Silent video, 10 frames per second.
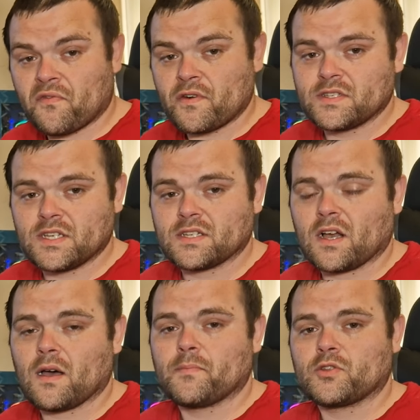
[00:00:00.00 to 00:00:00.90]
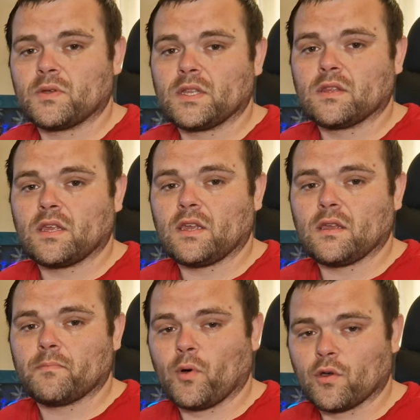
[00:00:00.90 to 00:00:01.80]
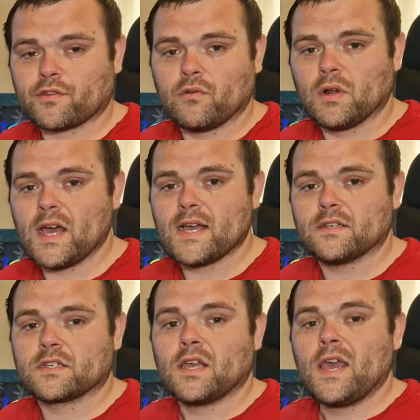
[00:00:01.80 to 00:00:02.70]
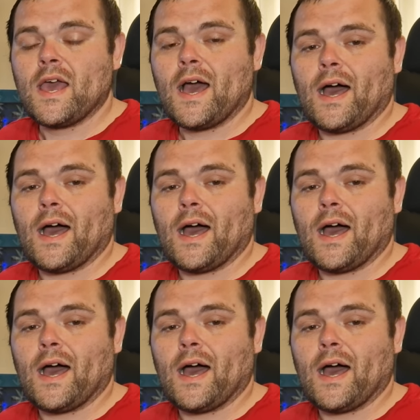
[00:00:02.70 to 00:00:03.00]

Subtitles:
differences are between the both coolers,